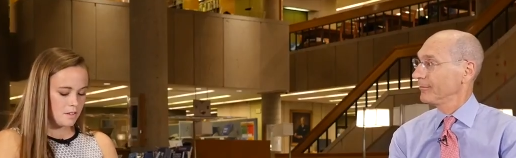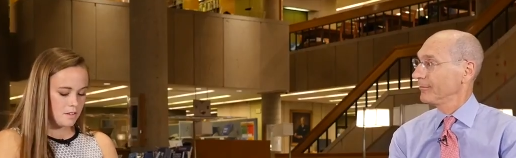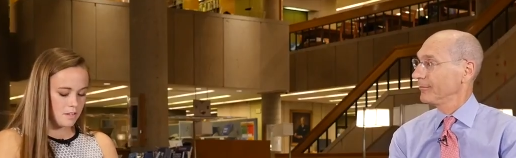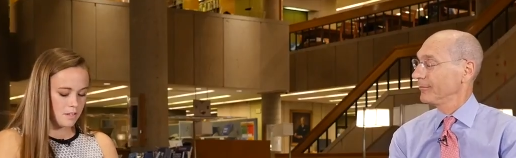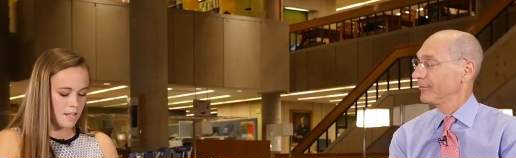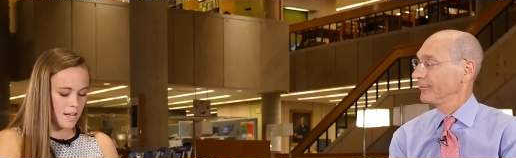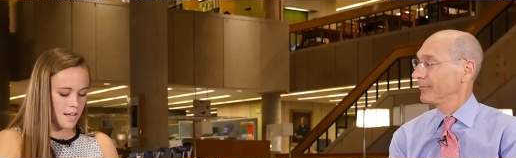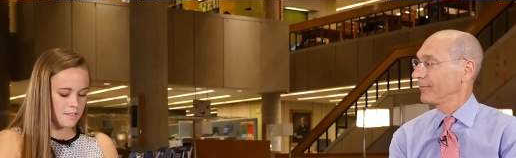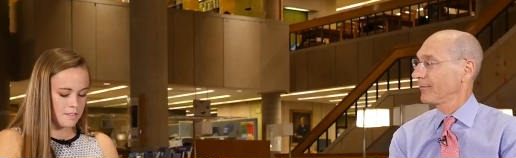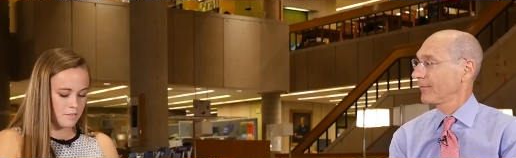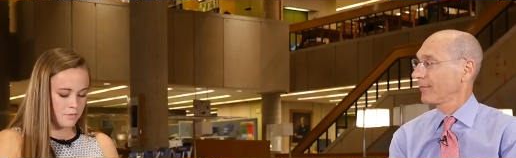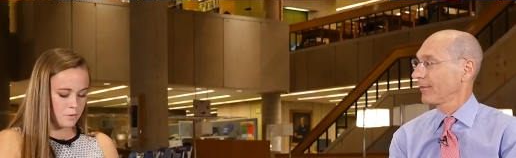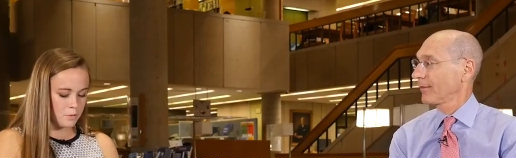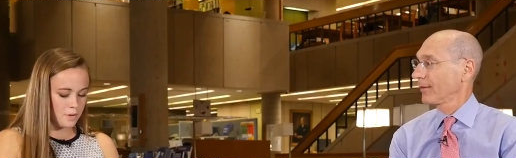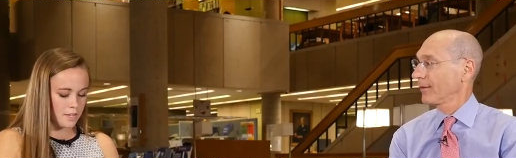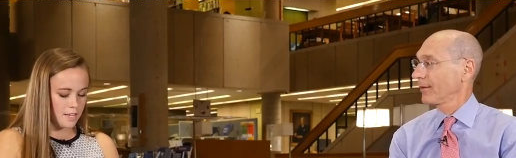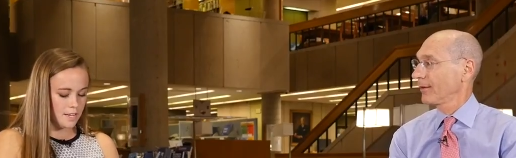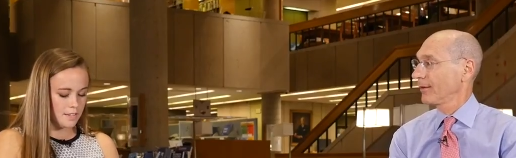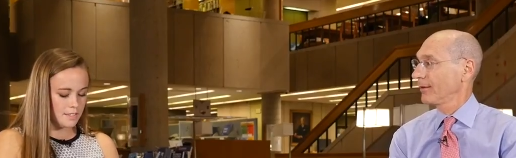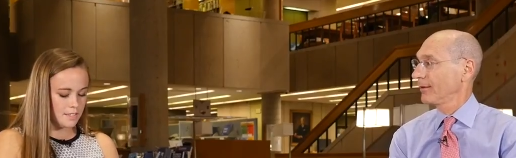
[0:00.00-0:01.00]
Speaker 1: class of
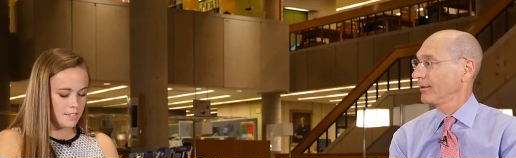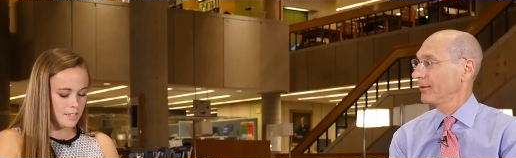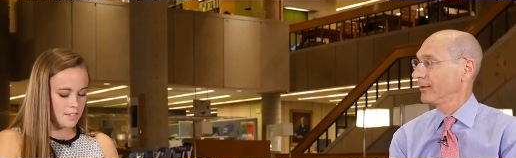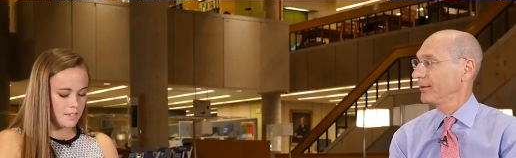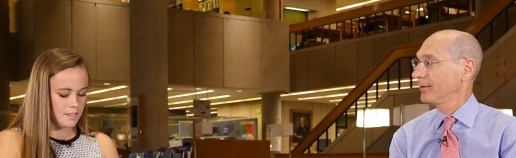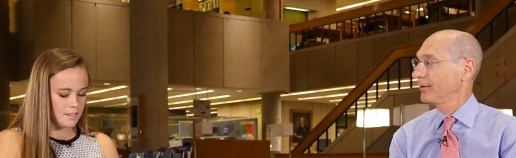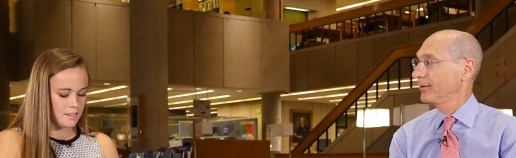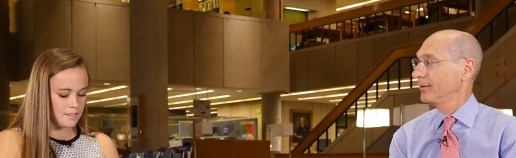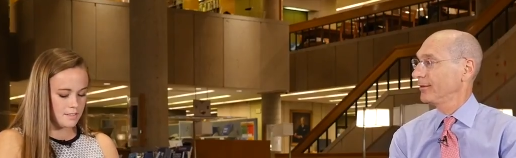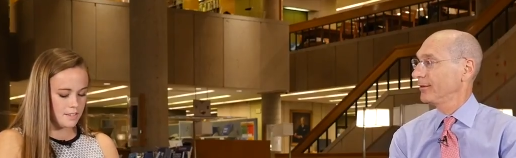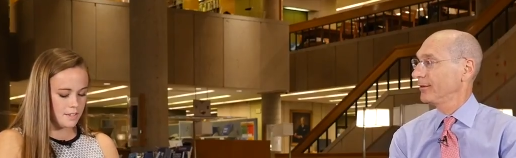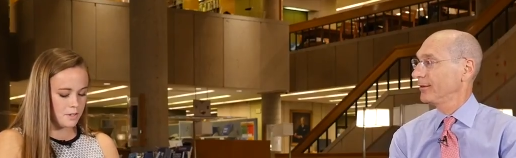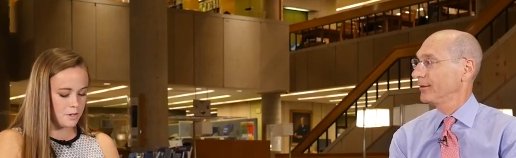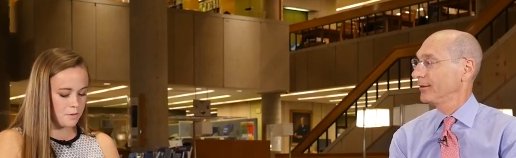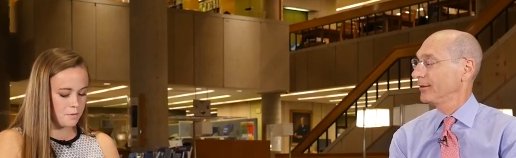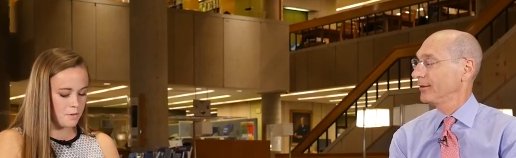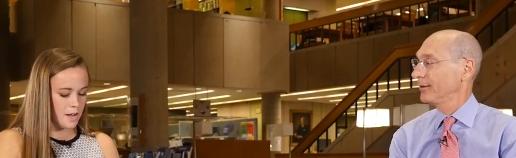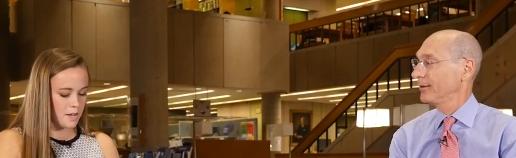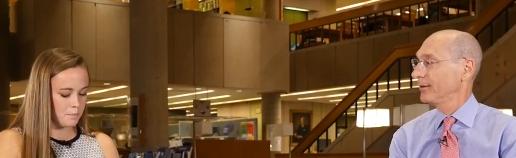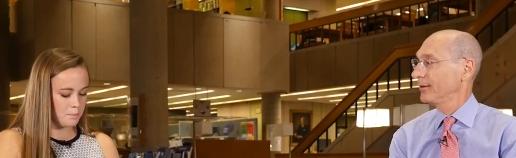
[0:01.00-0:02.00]
twenty eighteen, senior
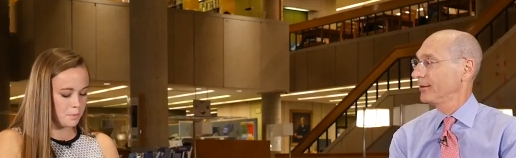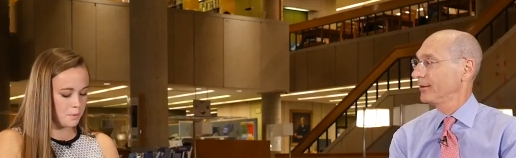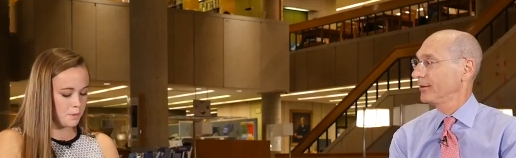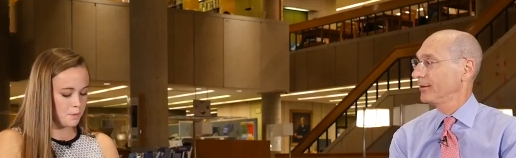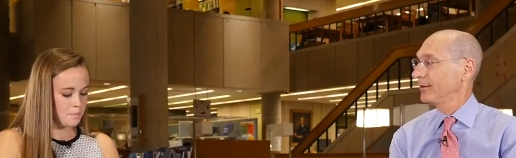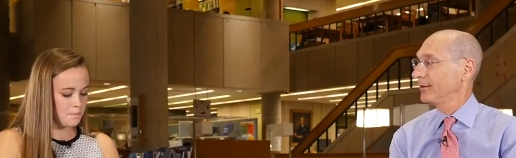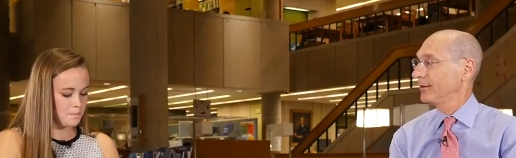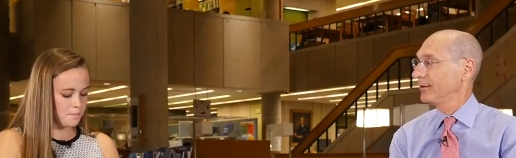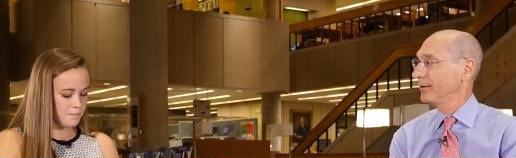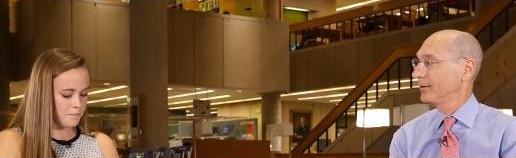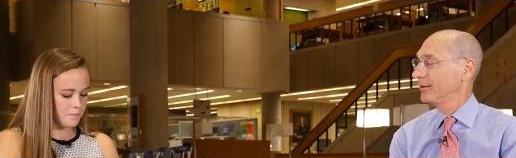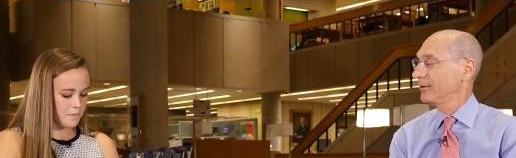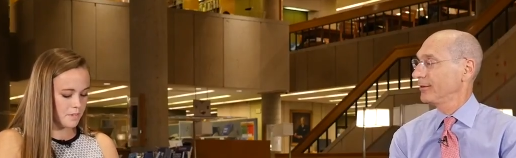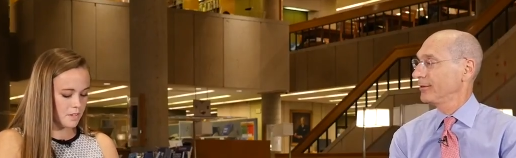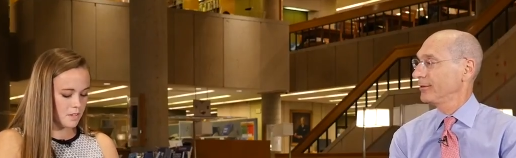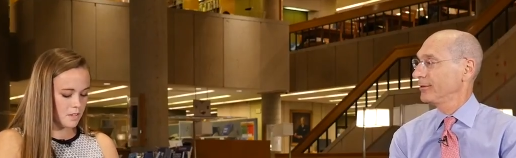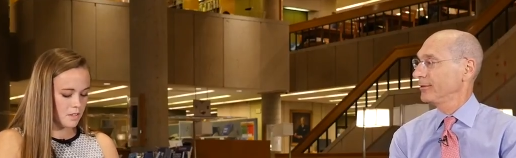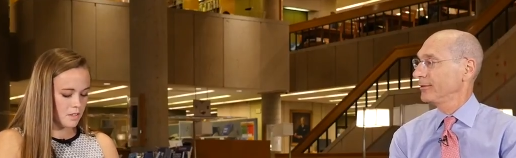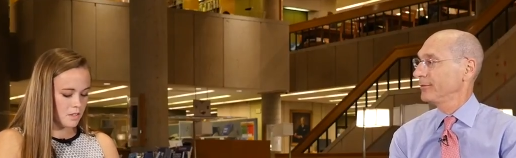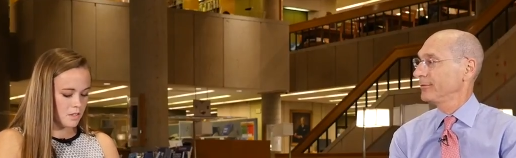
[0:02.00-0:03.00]
Ryan Bloom.
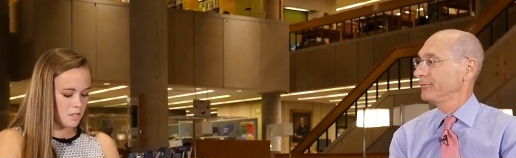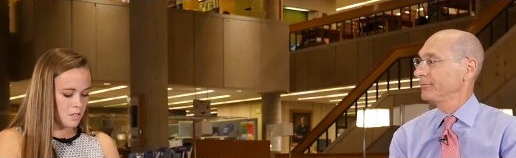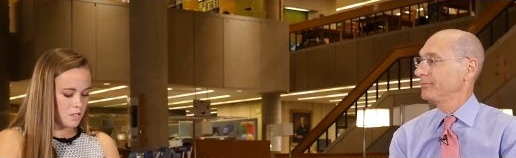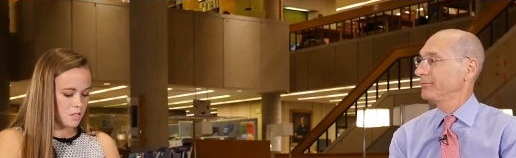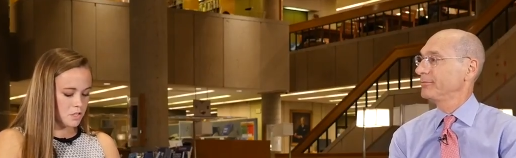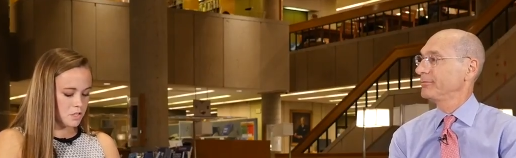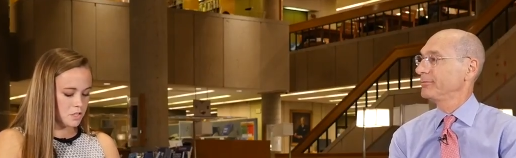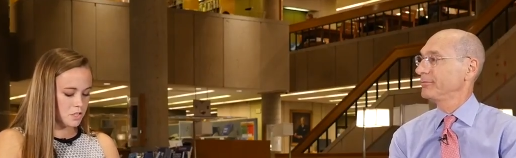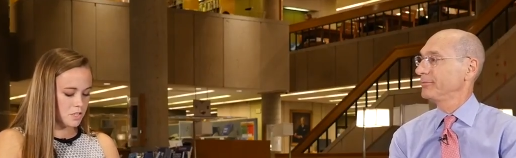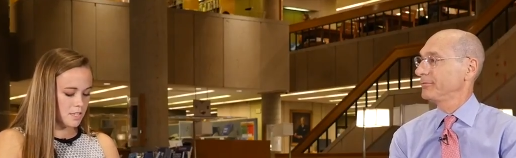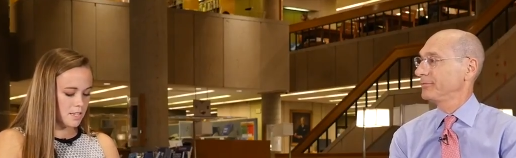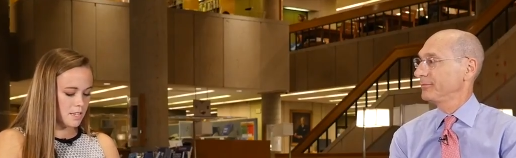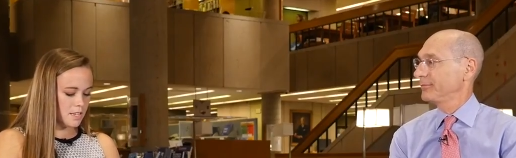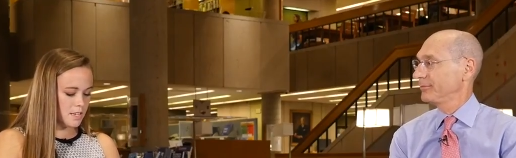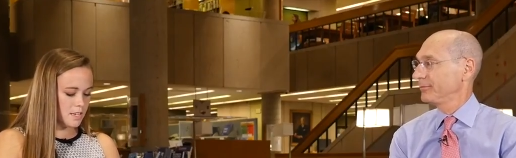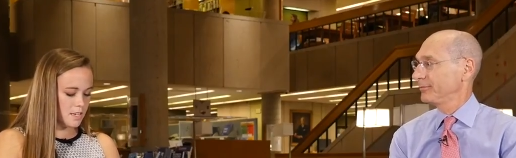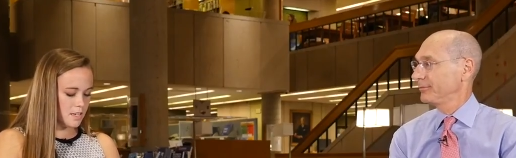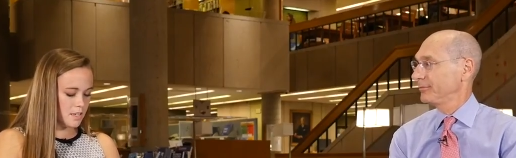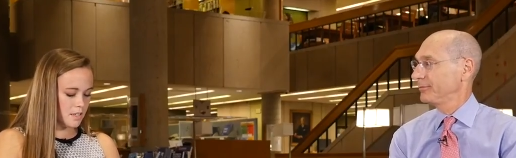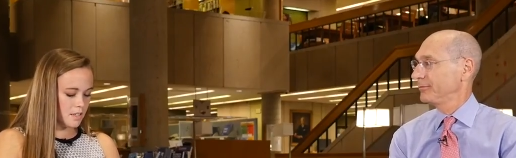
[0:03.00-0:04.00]

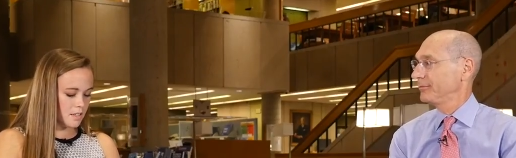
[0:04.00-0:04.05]
She